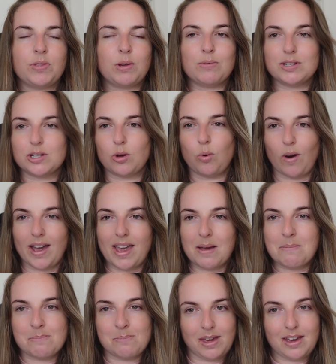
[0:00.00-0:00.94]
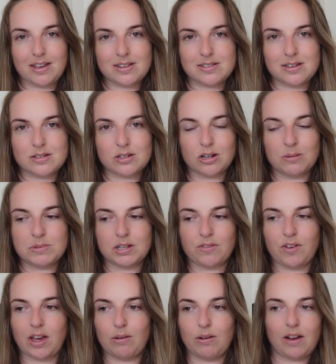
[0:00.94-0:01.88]
there was quite a mix in terms
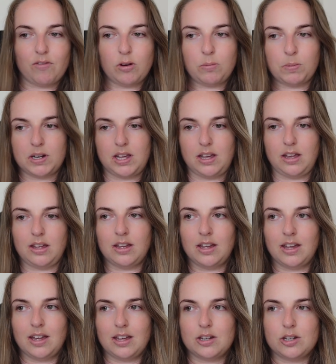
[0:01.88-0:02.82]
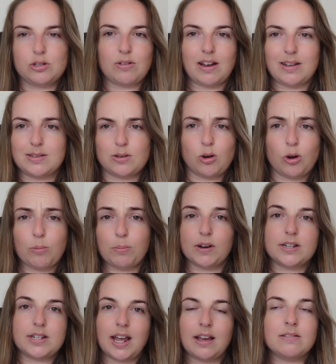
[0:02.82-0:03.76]
of how everybody dressed up
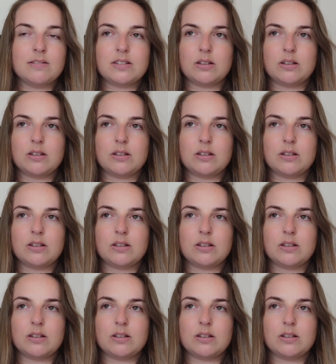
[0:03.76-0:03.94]
or down.